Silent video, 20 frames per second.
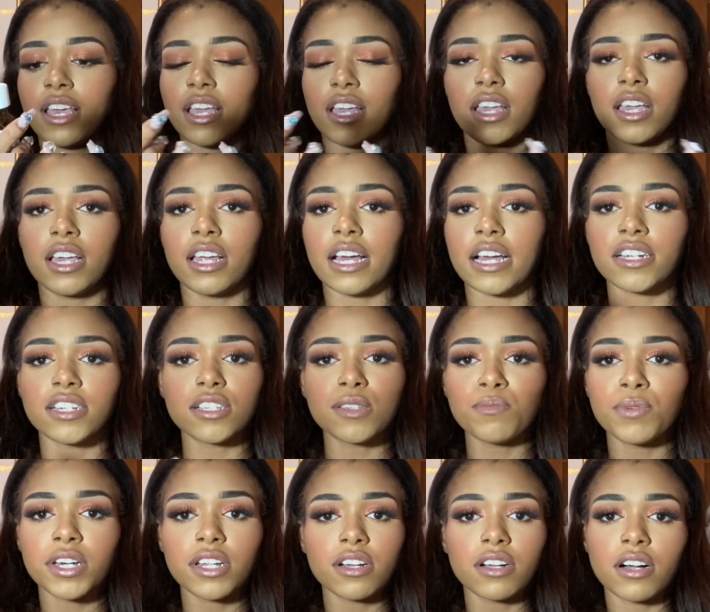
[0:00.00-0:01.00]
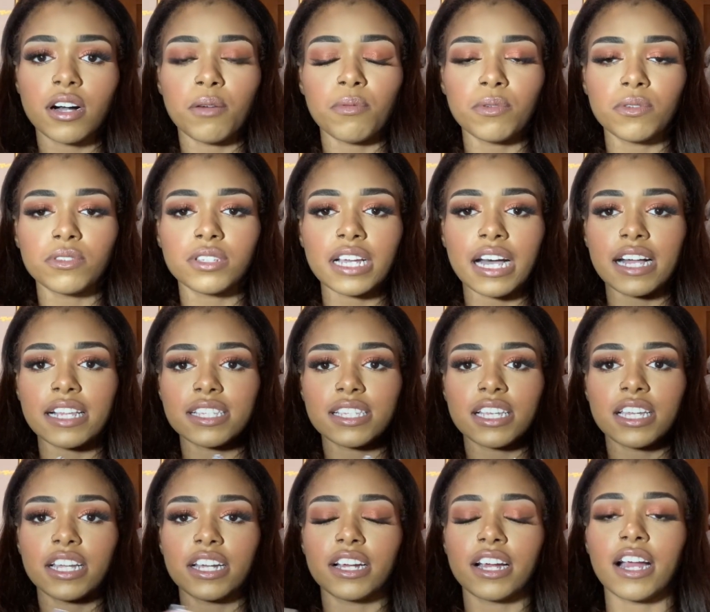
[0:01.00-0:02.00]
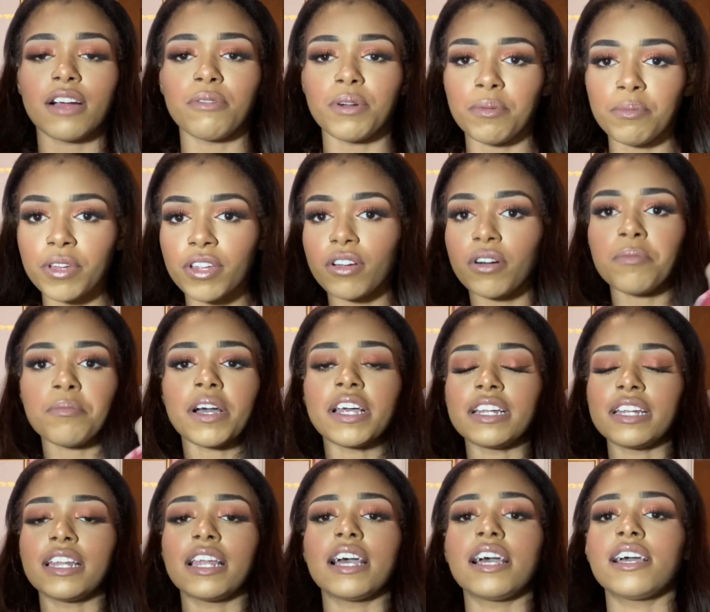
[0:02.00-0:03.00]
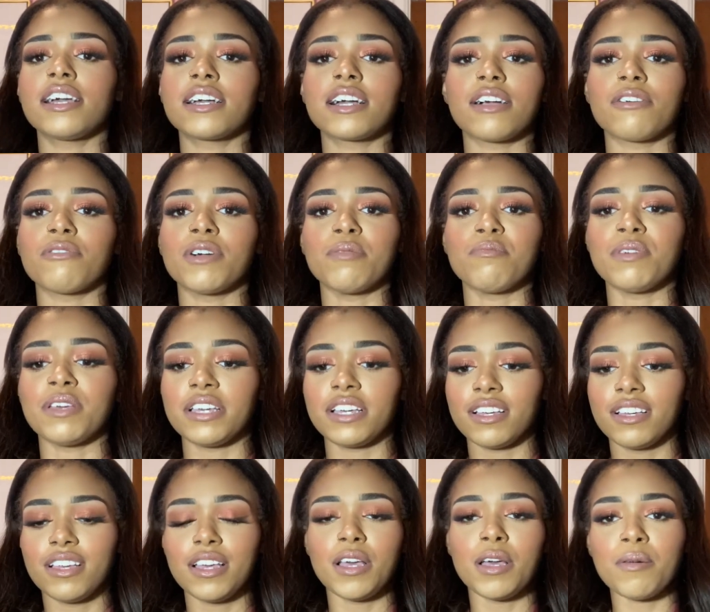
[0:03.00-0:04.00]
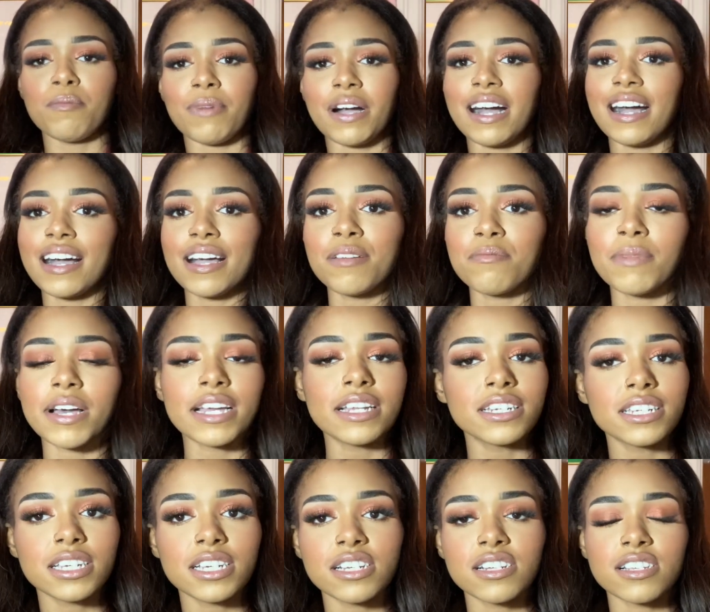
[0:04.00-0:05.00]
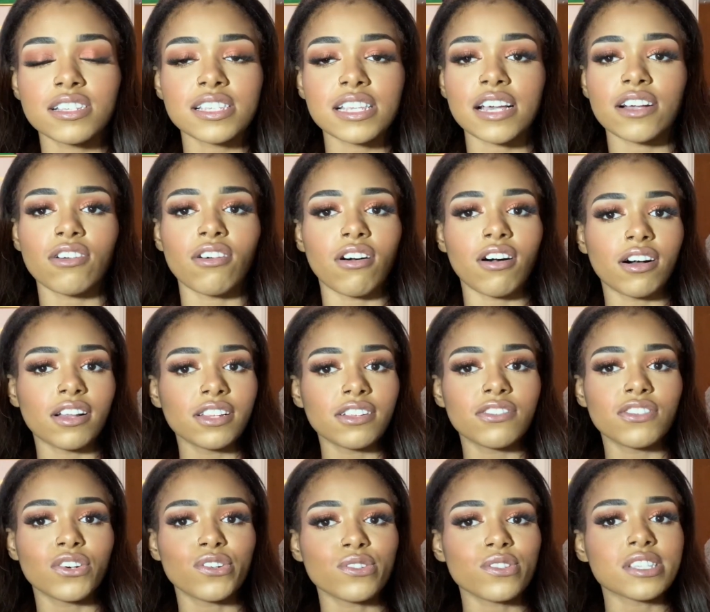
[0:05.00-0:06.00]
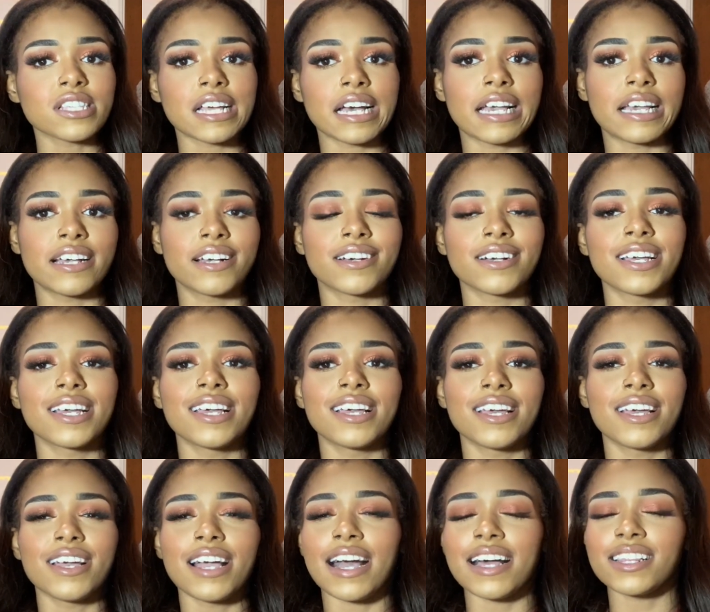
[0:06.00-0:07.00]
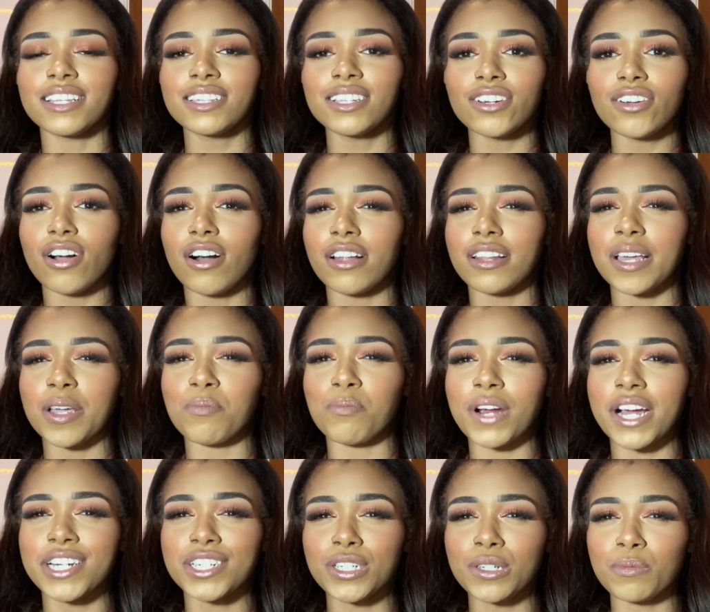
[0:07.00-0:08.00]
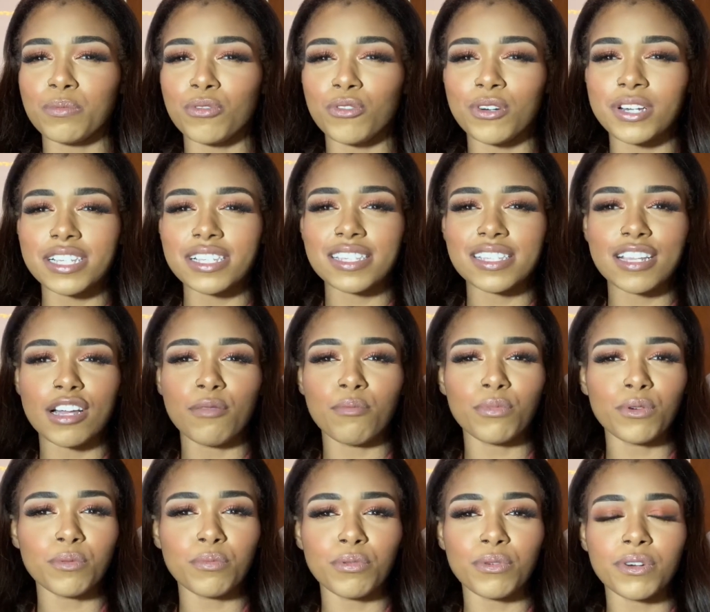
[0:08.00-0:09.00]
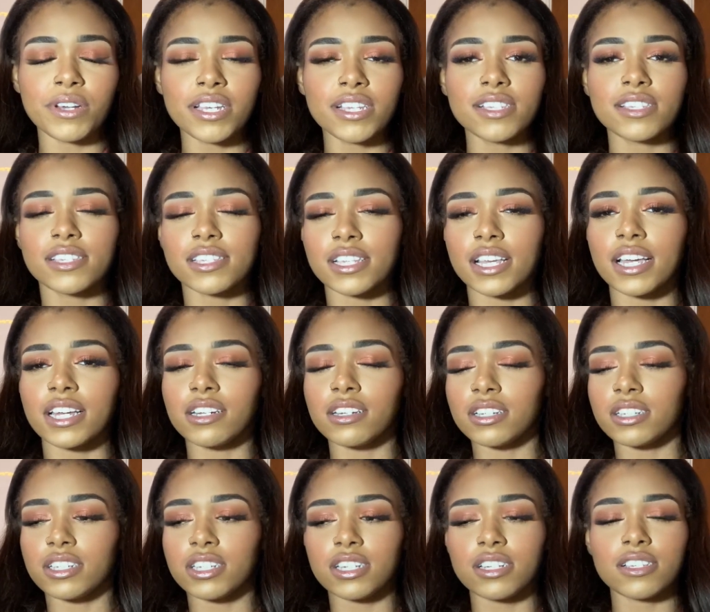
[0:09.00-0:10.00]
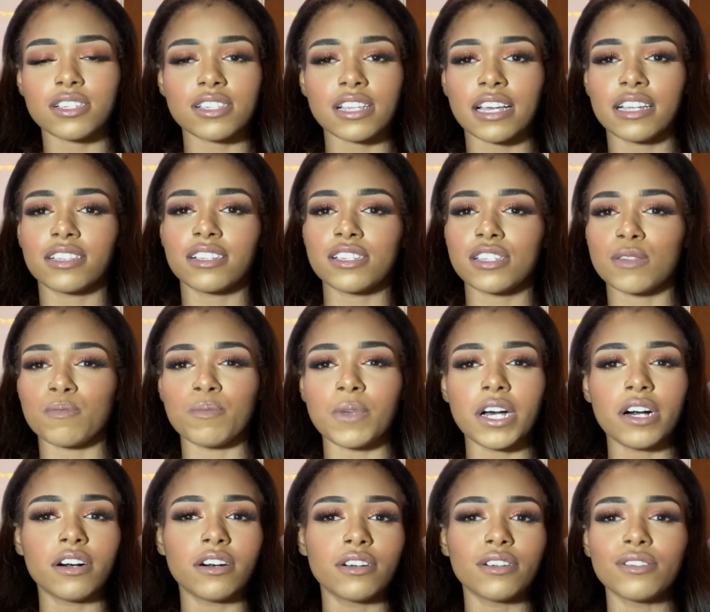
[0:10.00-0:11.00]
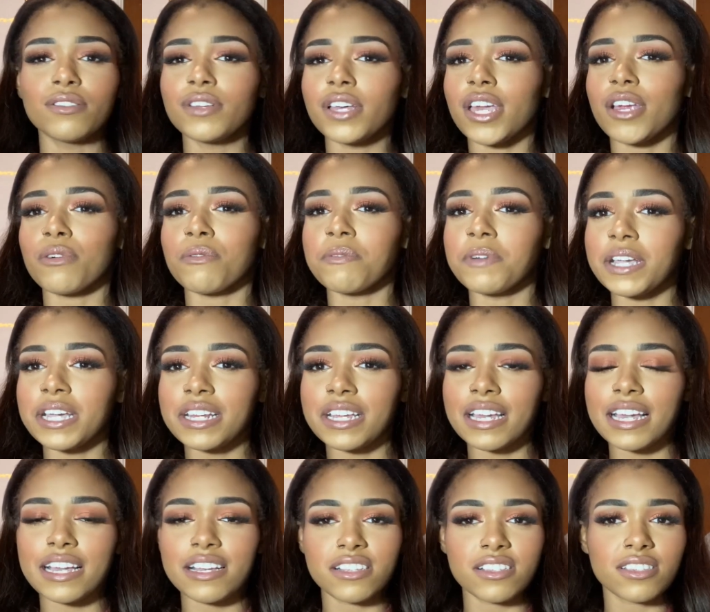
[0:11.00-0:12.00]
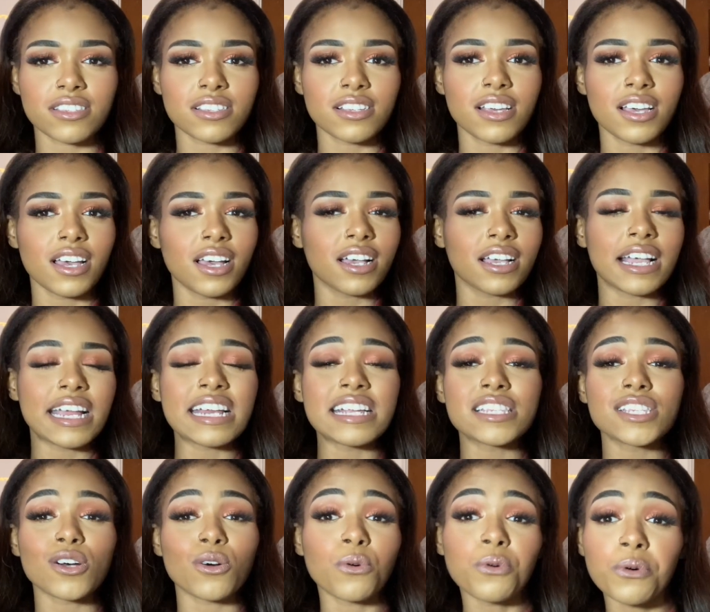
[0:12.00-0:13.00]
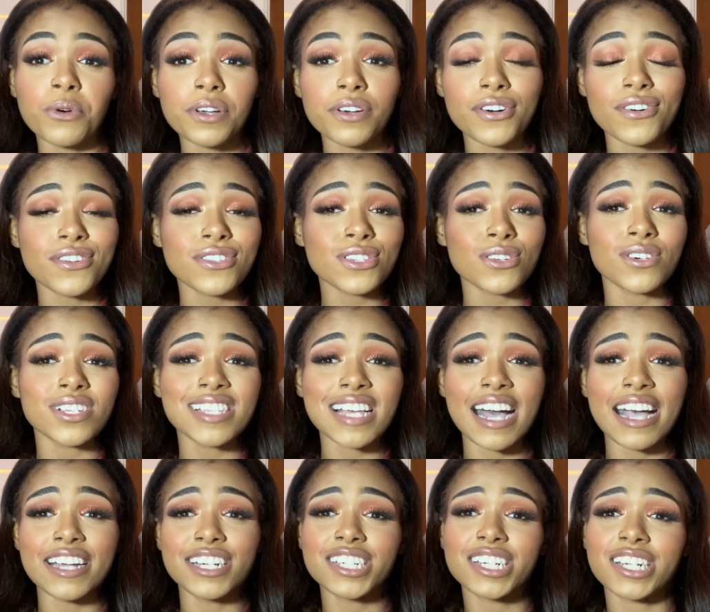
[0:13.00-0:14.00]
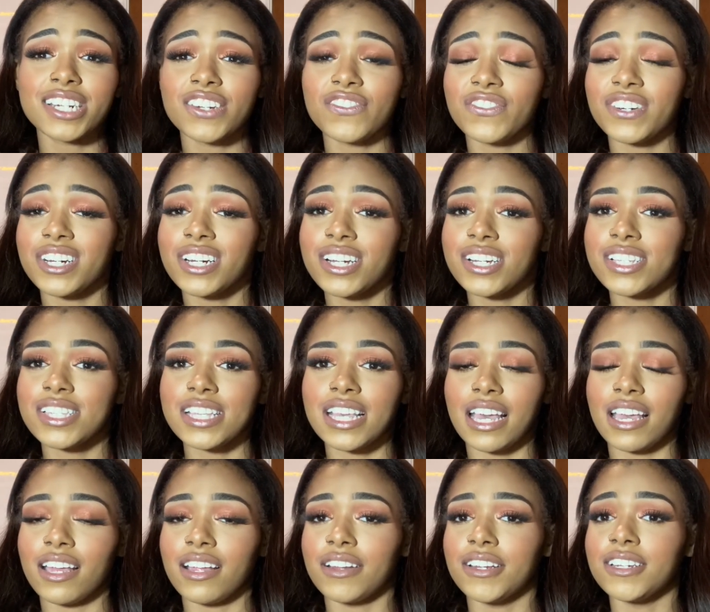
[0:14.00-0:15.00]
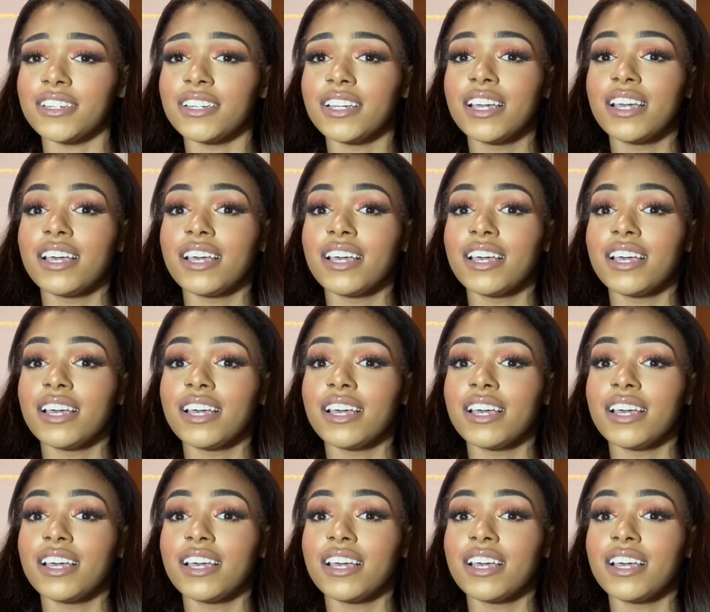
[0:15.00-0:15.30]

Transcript: and I just put a couple dots here. I rub it on my neck, I rub it behind my knees, like all of those, like I think they're called like pressure points, temple points, and it just like the smell, it radiates. Again, it's an oil, so it's hydrating for your skin.